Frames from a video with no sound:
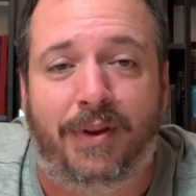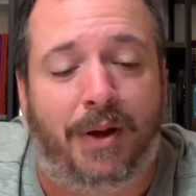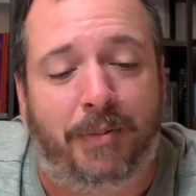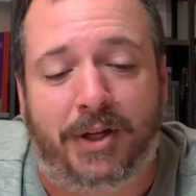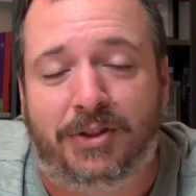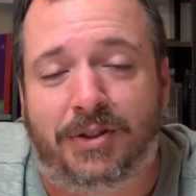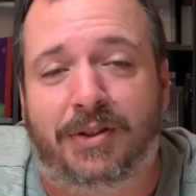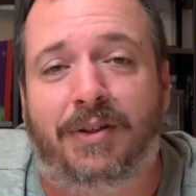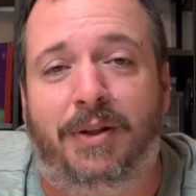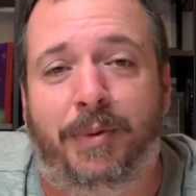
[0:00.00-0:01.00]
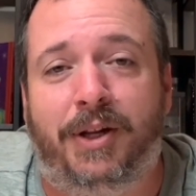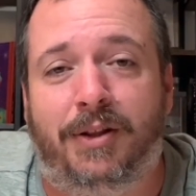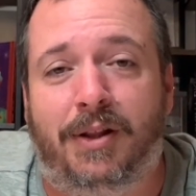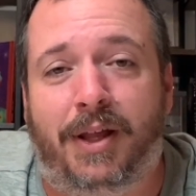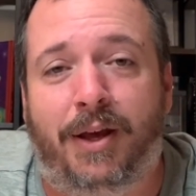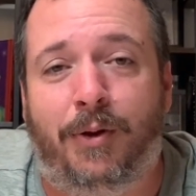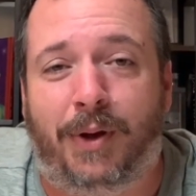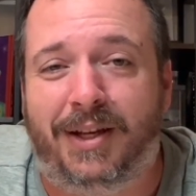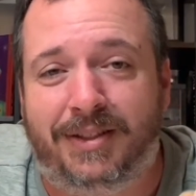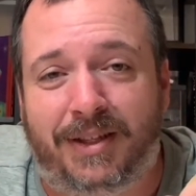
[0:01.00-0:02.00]
I'm not just limited to Lego,
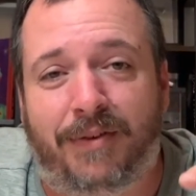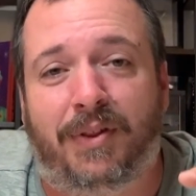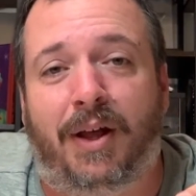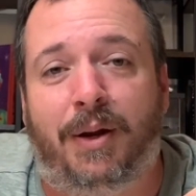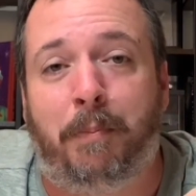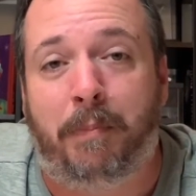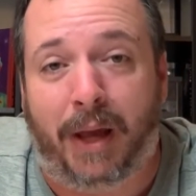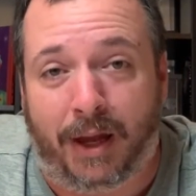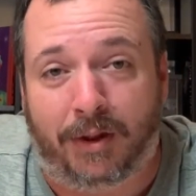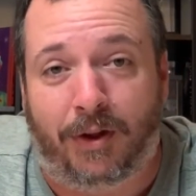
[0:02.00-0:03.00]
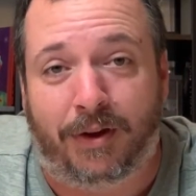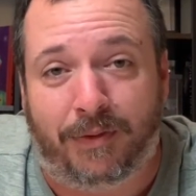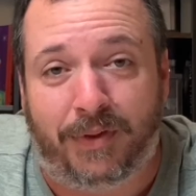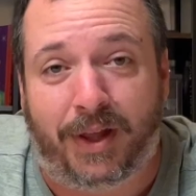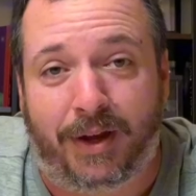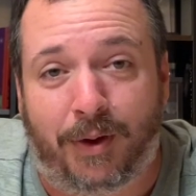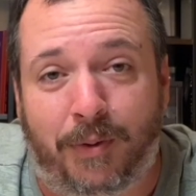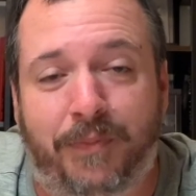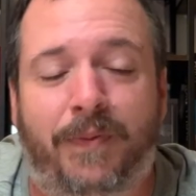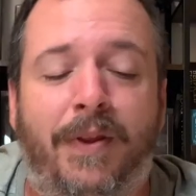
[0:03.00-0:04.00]
I just have a lot of backlog of Lego.